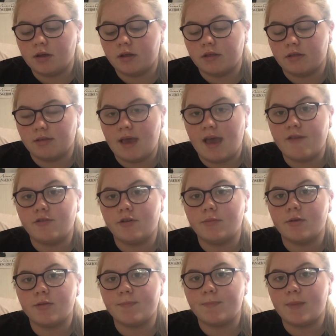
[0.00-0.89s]
because
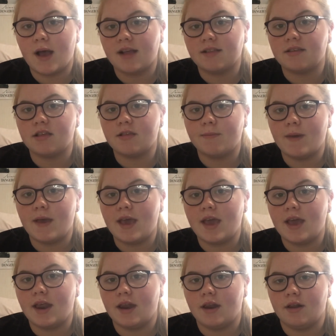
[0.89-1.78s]
everyone was
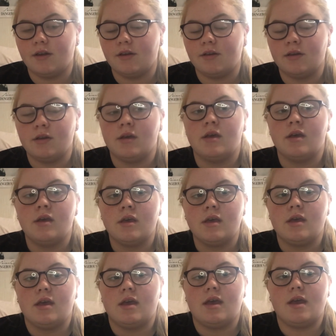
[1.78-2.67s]
participating
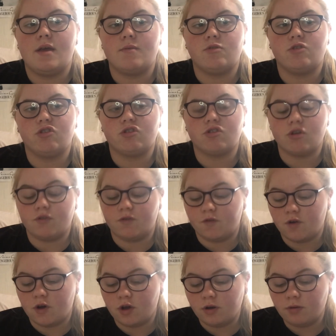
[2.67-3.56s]
and it was just good
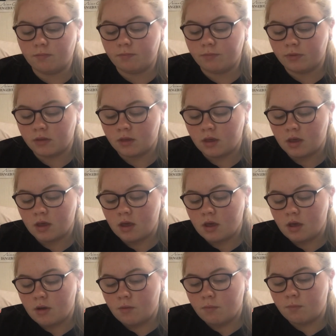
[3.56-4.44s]
fun.
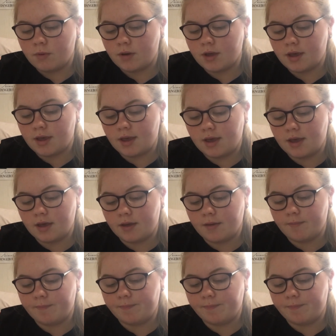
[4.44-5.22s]
We